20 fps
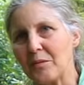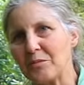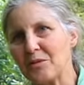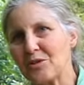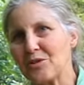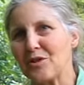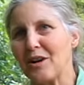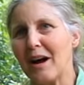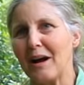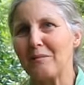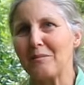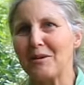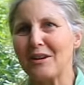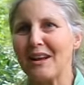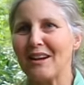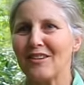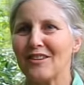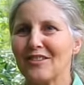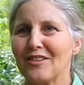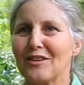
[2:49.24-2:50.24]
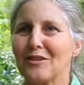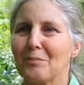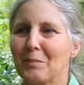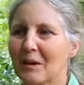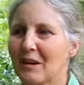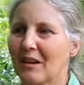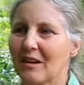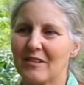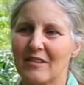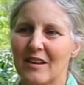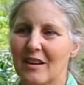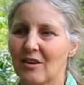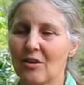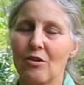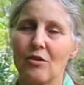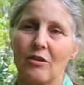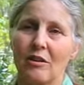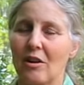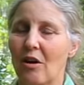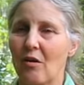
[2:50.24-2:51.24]
true hibernators is because they
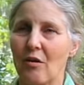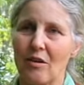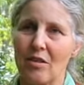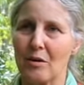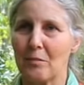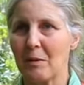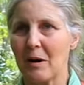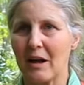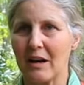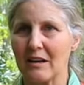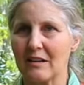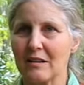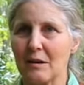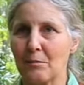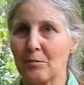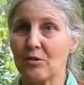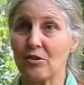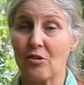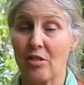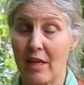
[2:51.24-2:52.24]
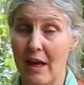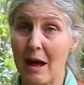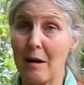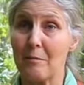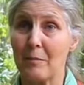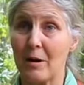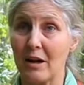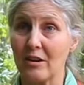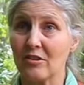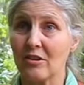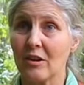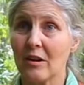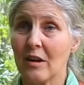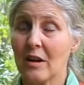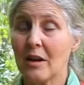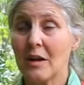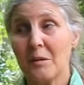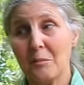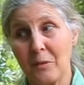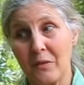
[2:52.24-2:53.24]
don't lower their body temperature that much,
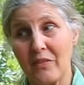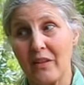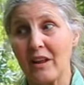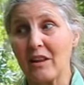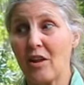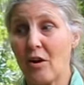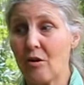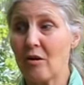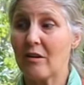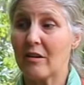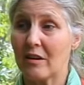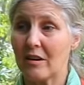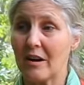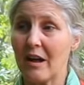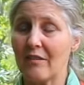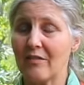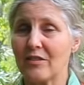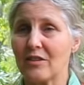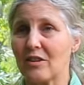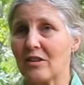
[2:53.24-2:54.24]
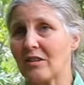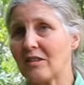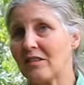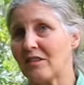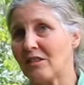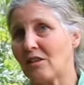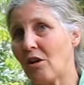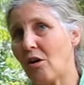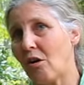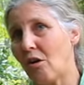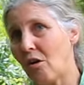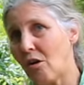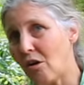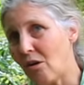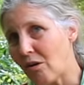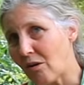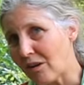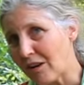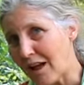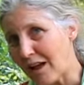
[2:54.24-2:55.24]
but they lower it enough to
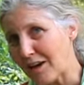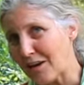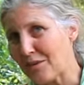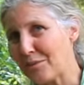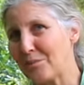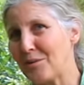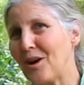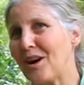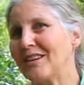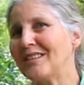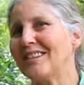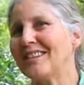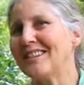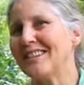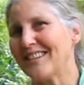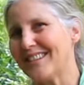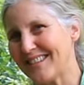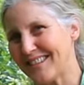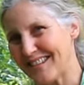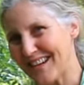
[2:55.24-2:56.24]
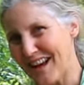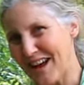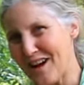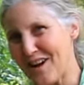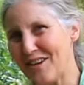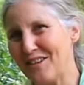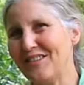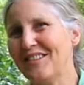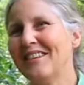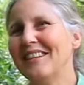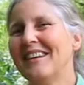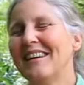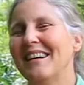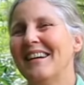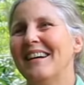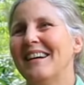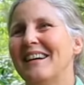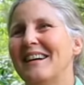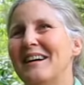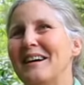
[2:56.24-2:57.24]
slow a lot of the processes down.
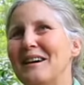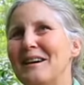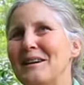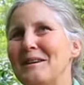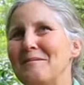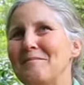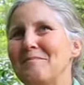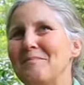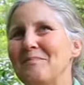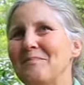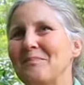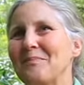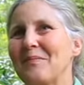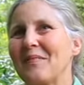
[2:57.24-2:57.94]
Um,